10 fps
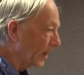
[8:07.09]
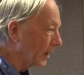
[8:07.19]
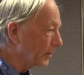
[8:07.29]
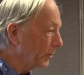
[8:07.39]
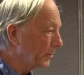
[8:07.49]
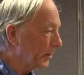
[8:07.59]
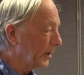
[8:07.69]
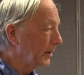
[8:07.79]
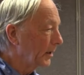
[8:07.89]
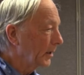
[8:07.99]
uh, when
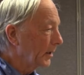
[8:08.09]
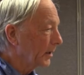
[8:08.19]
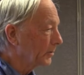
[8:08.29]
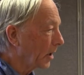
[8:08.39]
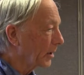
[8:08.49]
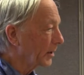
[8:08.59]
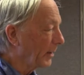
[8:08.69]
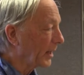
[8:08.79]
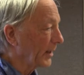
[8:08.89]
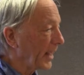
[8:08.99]
we are talking
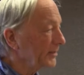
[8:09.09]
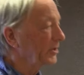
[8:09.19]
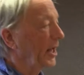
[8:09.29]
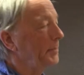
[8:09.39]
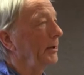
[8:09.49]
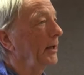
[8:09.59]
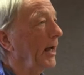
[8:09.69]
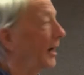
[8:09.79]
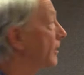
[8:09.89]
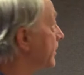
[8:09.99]
about landscaping
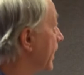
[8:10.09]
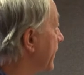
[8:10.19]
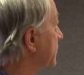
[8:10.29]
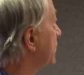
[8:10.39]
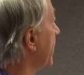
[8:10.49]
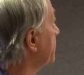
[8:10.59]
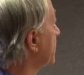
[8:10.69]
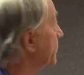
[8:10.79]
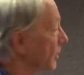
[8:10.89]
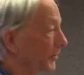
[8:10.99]
now and
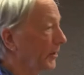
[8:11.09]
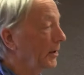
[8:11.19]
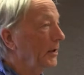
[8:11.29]
landscaping with